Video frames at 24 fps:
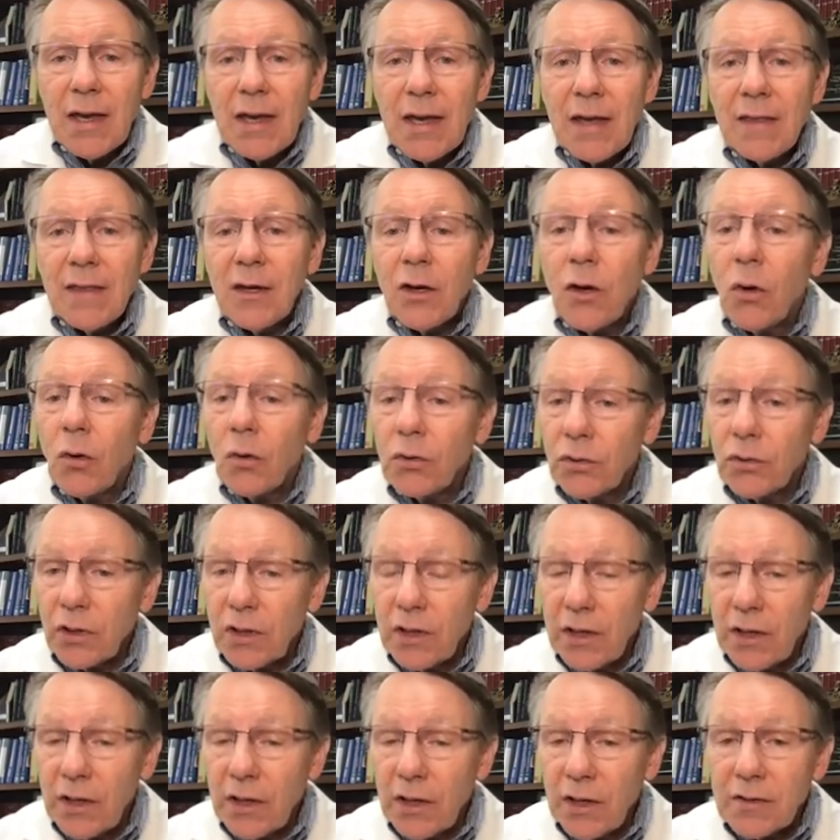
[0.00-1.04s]
In the older
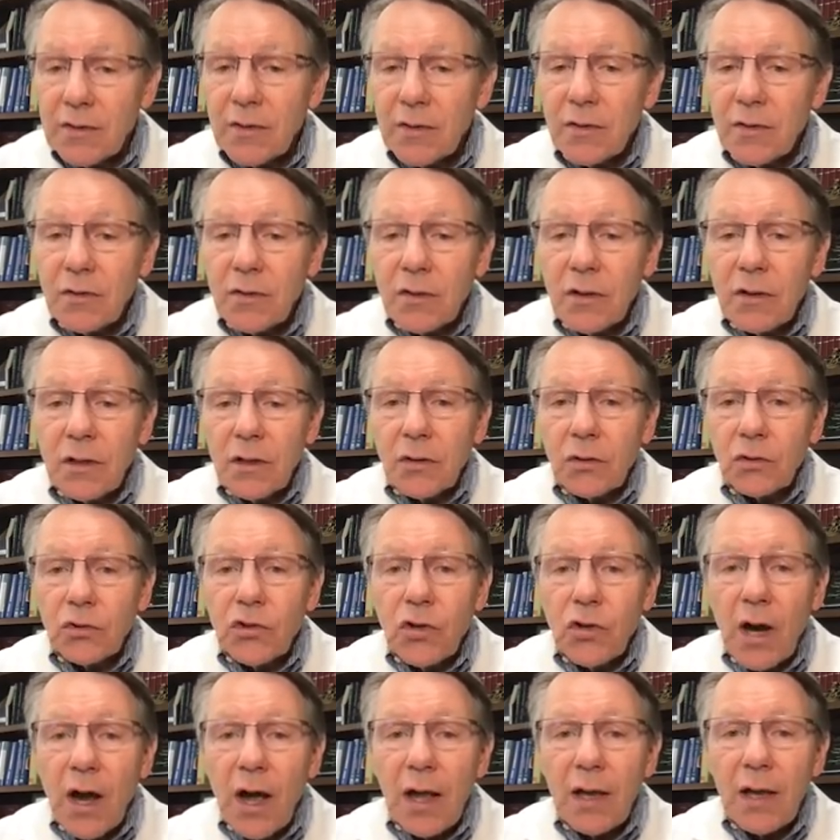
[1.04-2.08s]
kids, the clinical
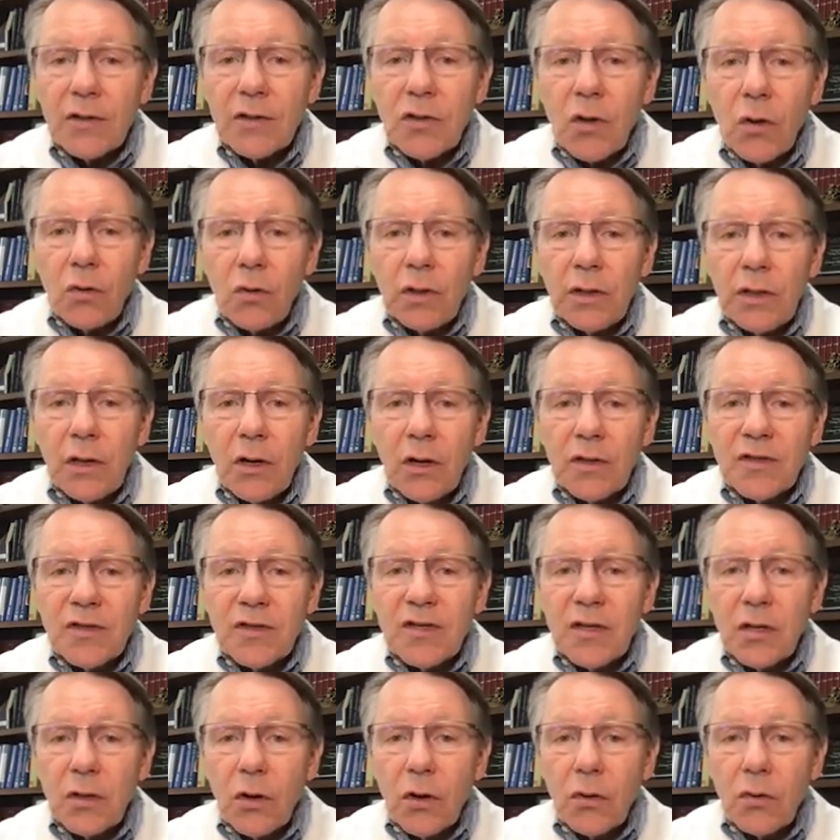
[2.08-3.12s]
trial is only on
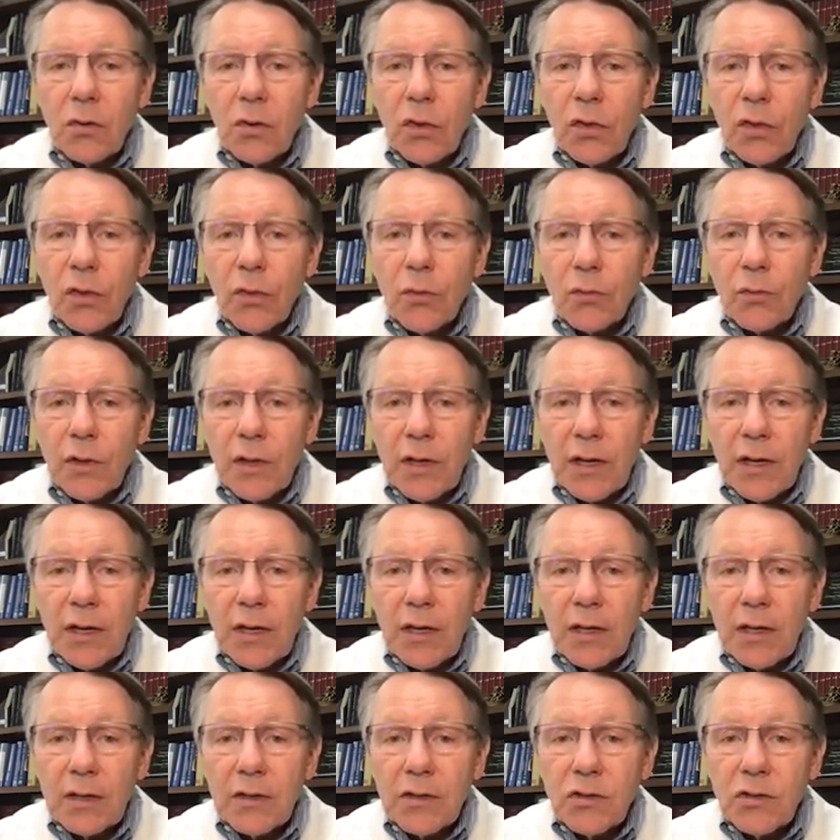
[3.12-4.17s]
zero to three,
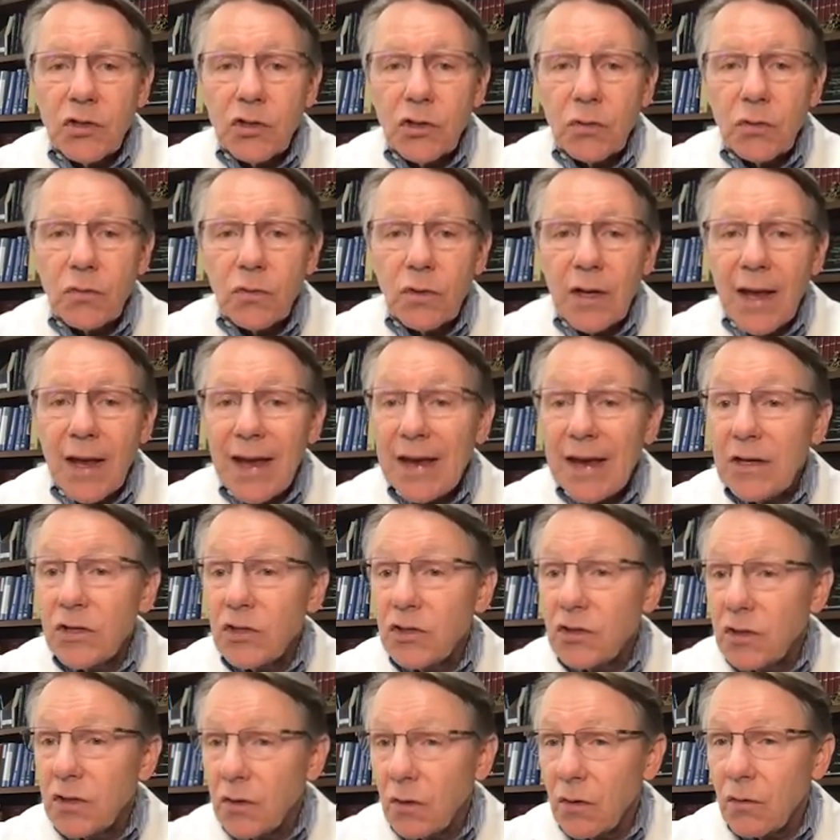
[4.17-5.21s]
children
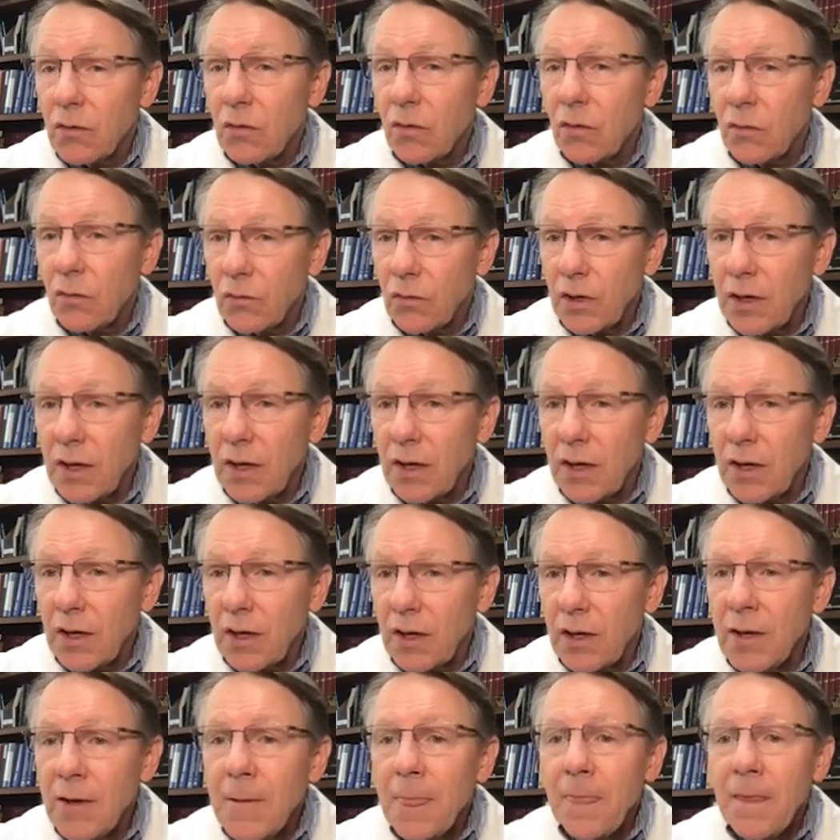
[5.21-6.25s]
age zero to three.
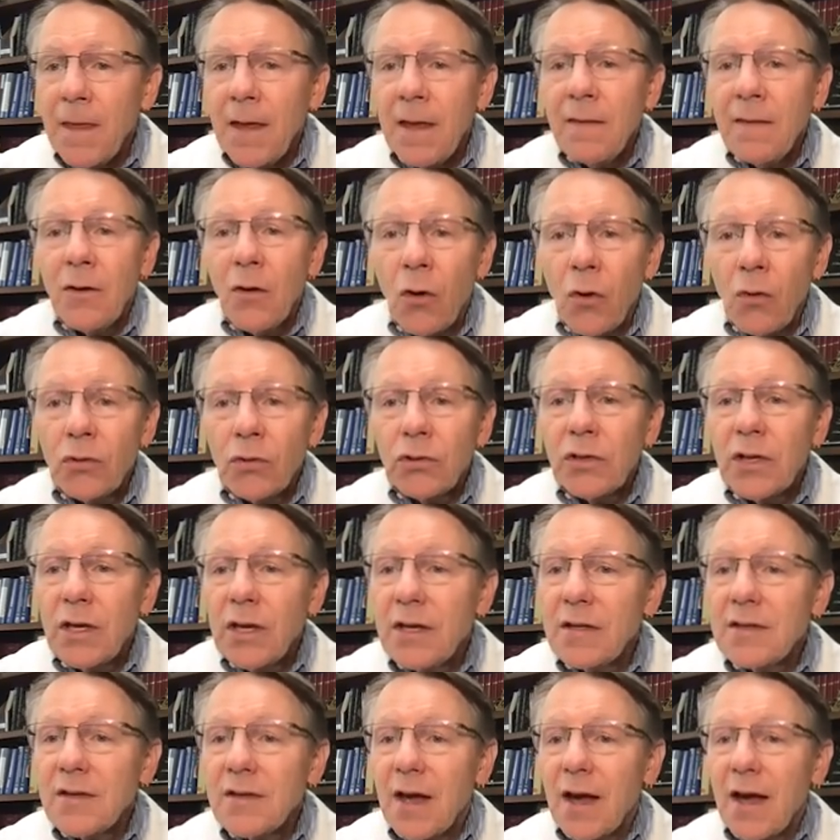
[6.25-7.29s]
In the older
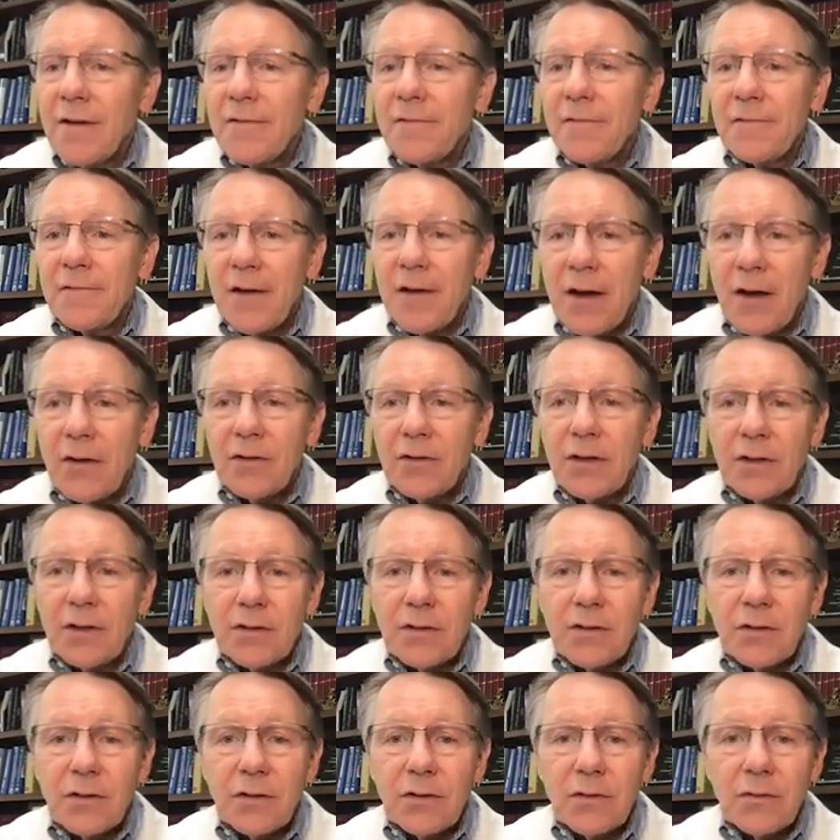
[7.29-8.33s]
kids, I found it
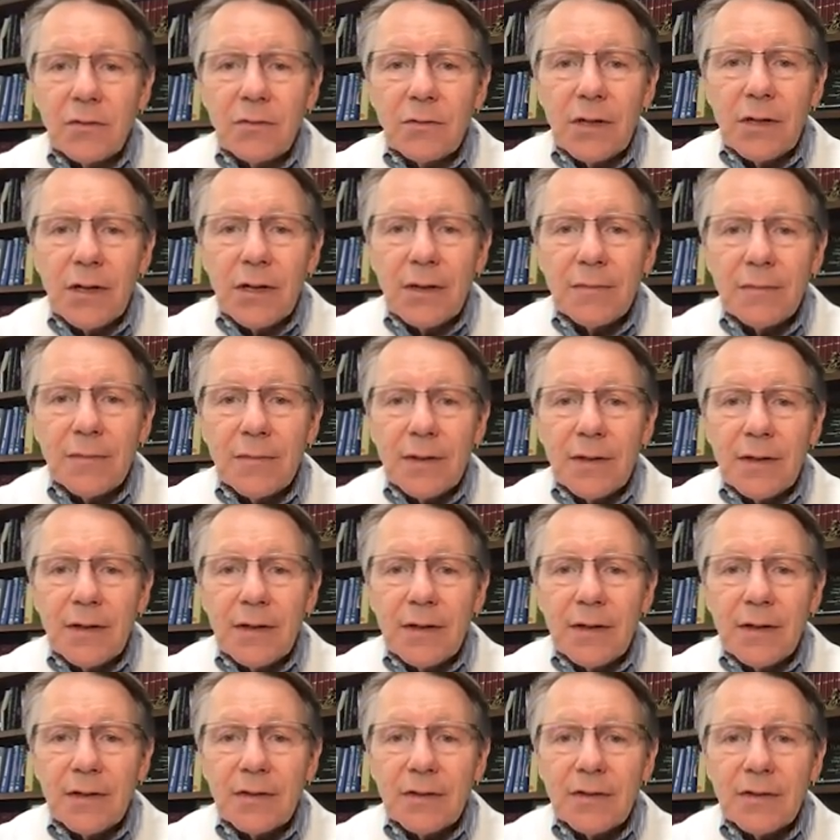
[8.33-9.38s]
to um,
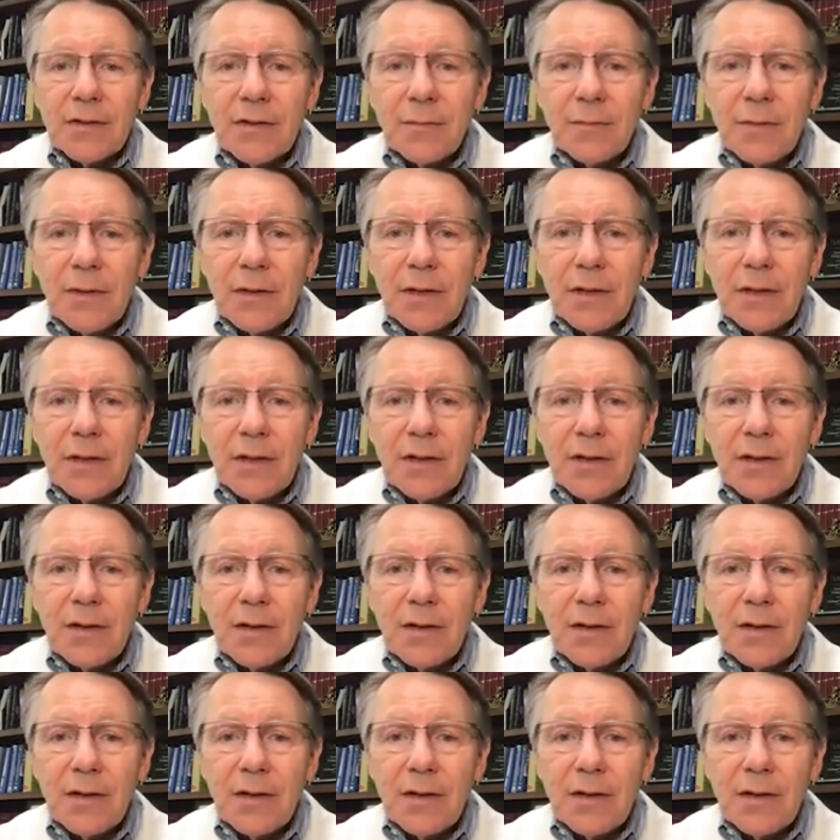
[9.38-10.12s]
uh, to be